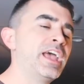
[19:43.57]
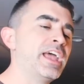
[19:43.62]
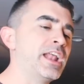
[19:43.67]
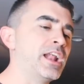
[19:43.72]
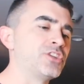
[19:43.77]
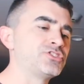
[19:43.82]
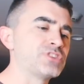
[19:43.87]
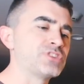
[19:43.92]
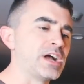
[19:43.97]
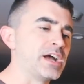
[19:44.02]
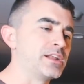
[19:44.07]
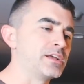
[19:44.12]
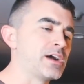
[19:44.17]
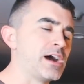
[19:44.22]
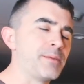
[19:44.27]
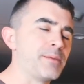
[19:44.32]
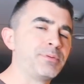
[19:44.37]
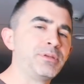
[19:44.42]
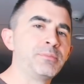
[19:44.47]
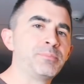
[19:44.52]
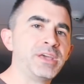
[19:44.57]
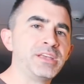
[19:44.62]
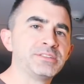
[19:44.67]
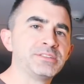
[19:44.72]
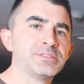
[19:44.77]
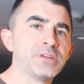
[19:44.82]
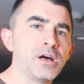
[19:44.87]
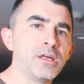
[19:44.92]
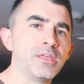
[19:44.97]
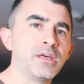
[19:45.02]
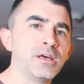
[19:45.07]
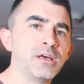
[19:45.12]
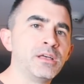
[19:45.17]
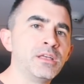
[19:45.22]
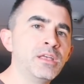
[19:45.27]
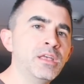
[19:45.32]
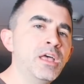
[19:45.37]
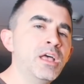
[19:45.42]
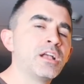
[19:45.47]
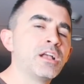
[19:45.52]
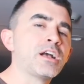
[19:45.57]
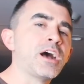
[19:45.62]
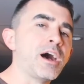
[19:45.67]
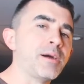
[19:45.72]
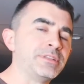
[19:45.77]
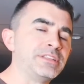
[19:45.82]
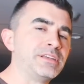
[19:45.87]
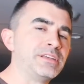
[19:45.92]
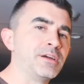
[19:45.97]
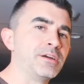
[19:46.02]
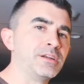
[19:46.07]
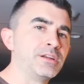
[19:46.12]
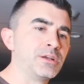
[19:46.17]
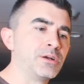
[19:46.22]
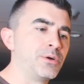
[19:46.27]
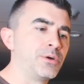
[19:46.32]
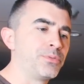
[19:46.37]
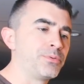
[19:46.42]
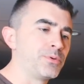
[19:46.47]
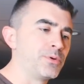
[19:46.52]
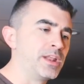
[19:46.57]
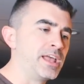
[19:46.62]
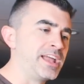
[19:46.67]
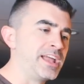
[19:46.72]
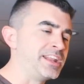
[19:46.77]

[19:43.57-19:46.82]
and I'll try to copy and paste all the commentary to go through it.